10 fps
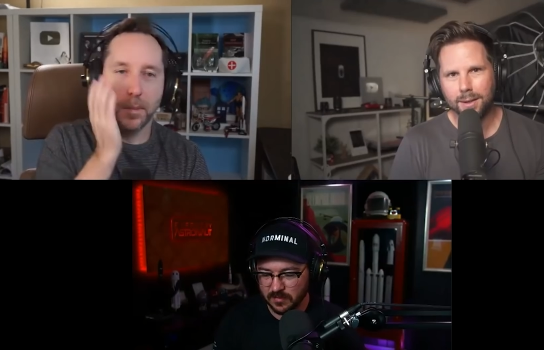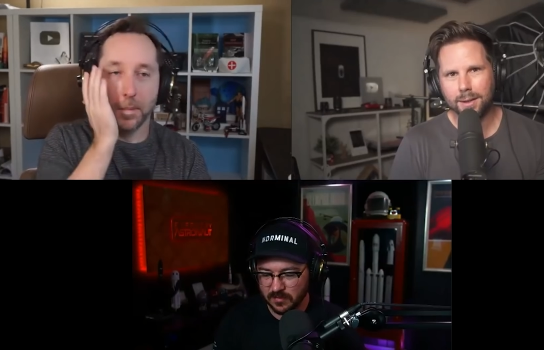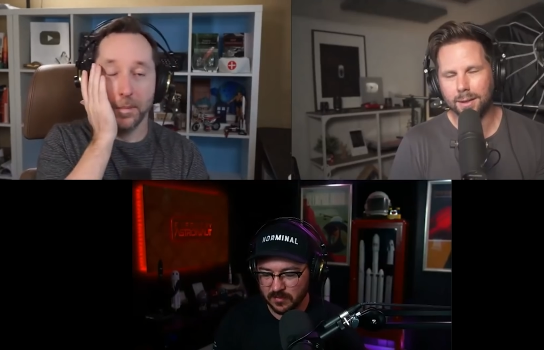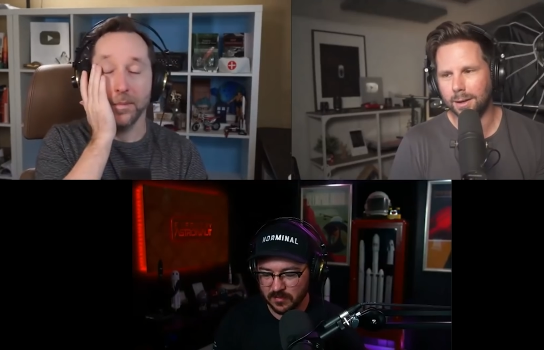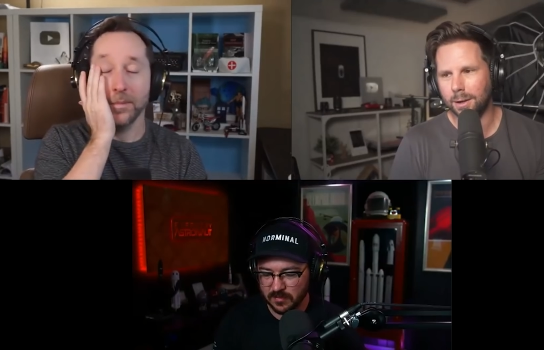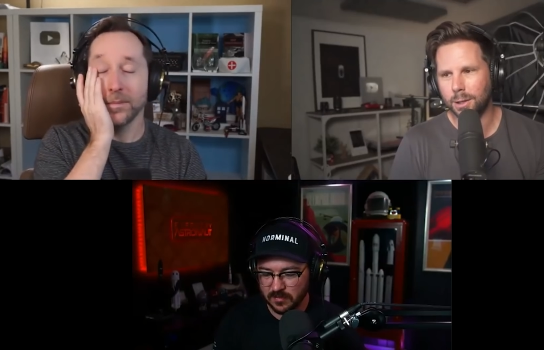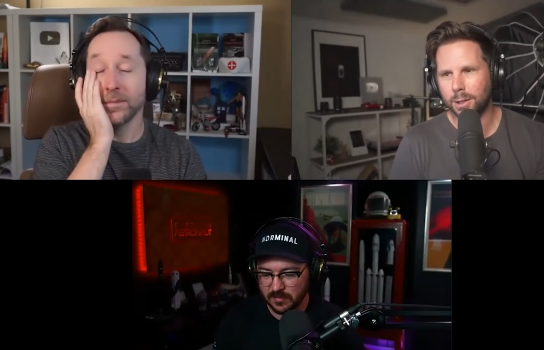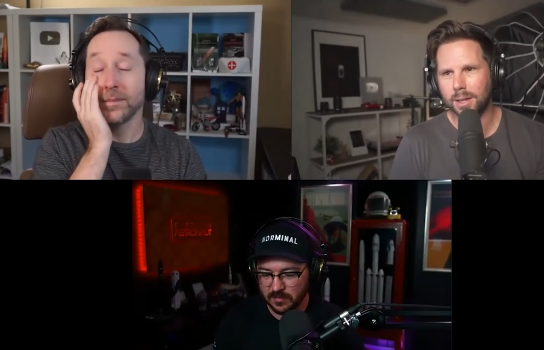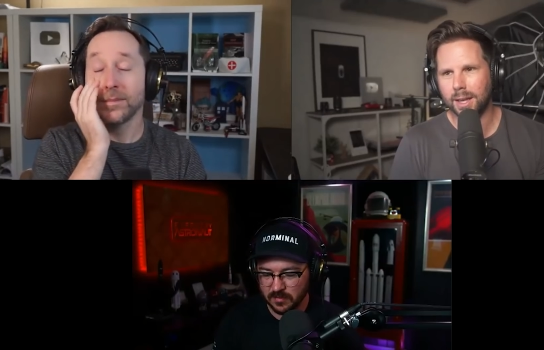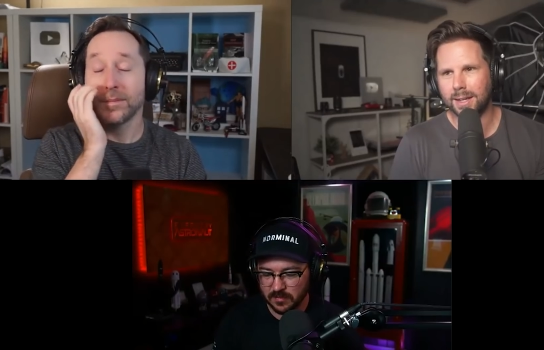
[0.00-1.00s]
Speaker 1: you know mm. you
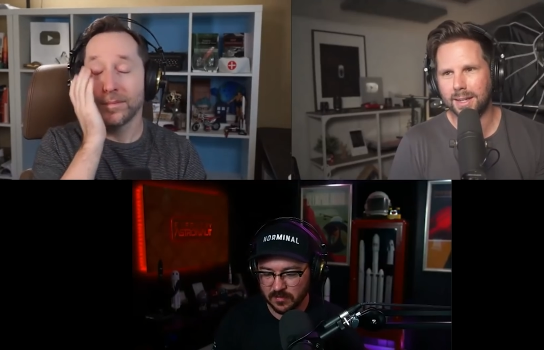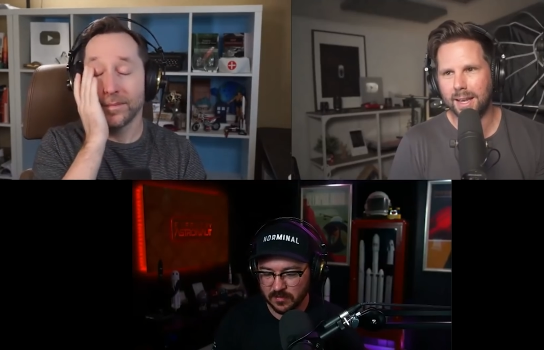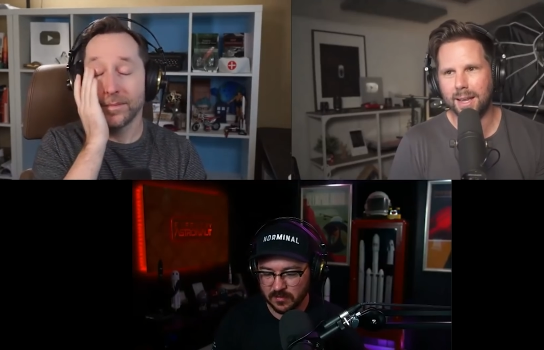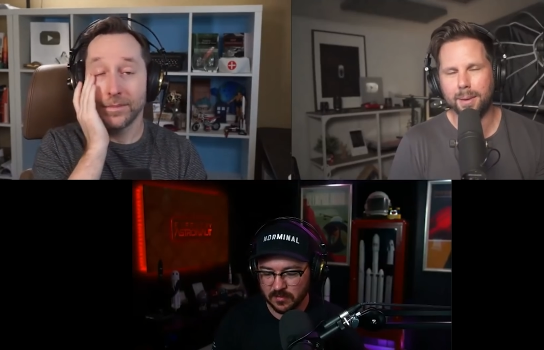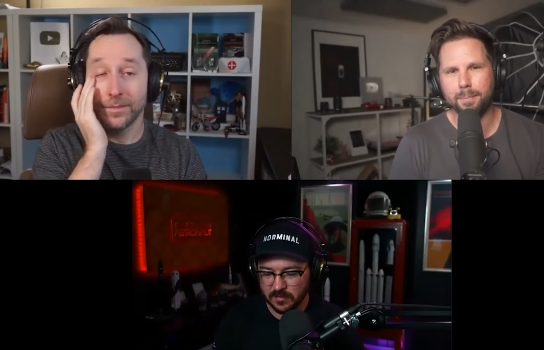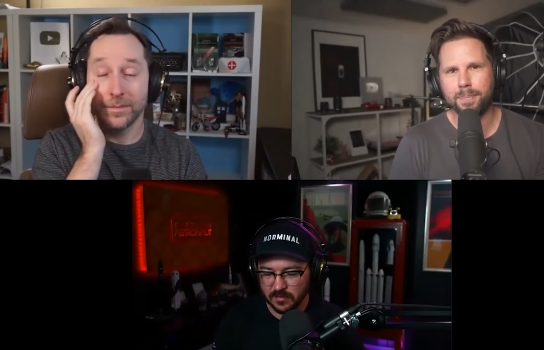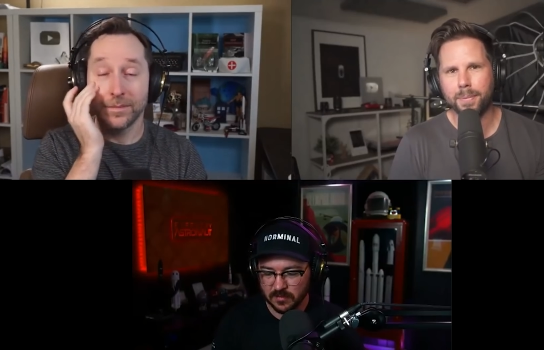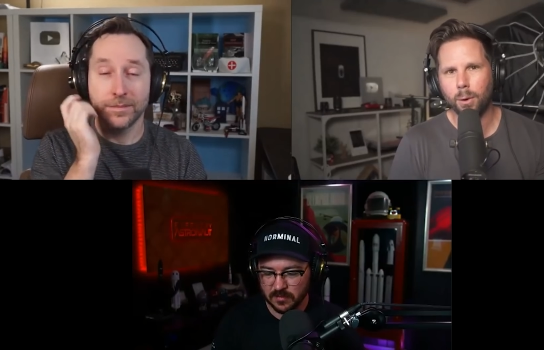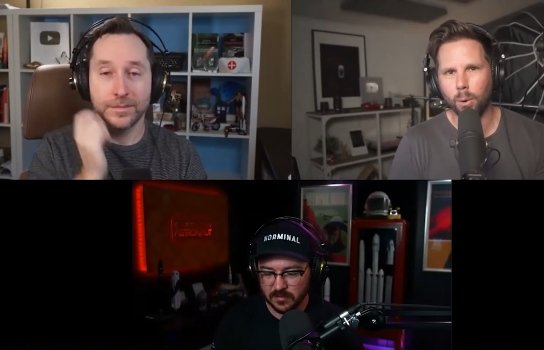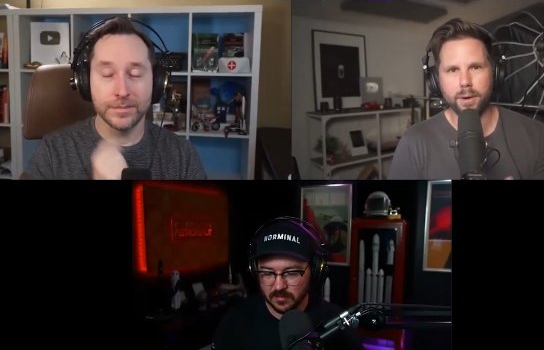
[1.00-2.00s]
could like name
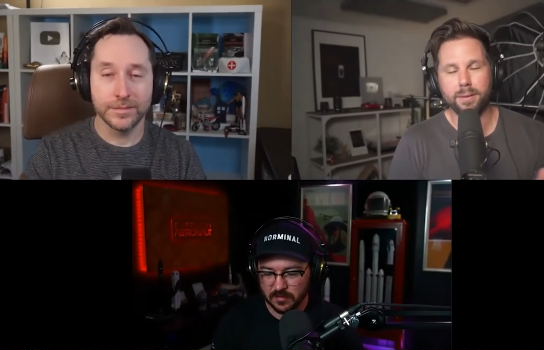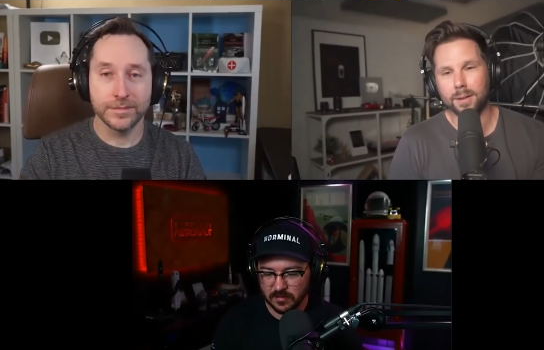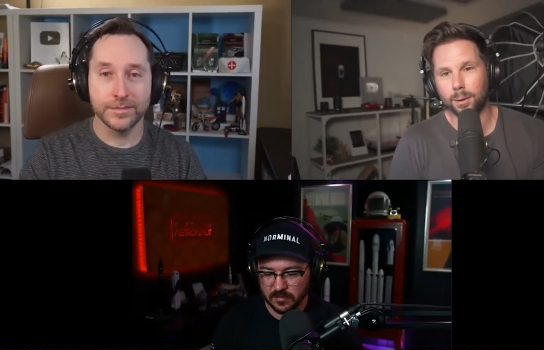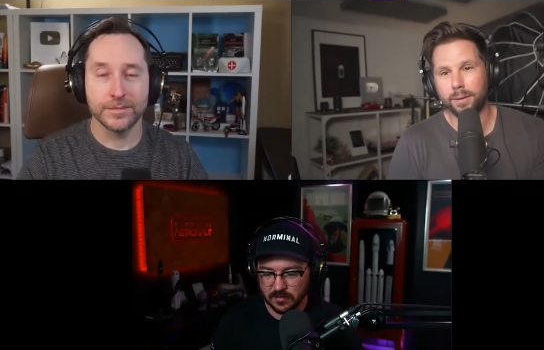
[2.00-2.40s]
or even or